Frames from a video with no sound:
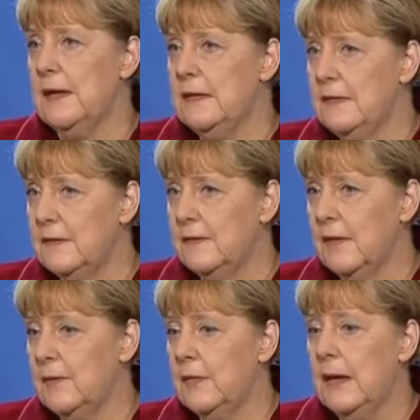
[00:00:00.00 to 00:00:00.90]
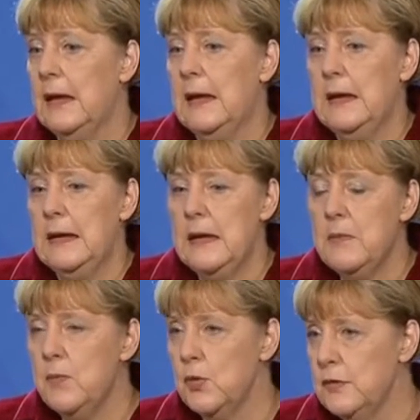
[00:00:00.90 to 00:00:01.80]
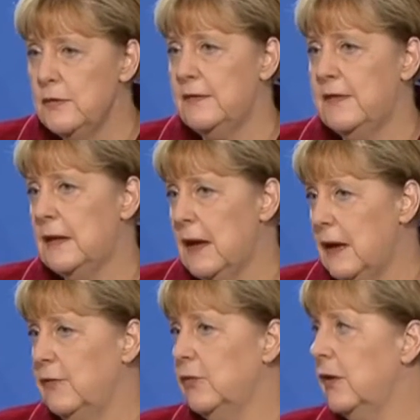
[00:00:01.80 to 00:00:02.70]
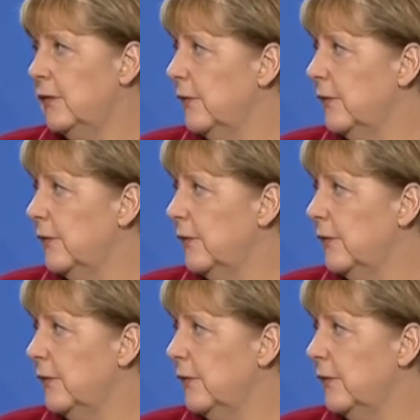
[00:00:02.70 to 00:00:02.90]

And that is why what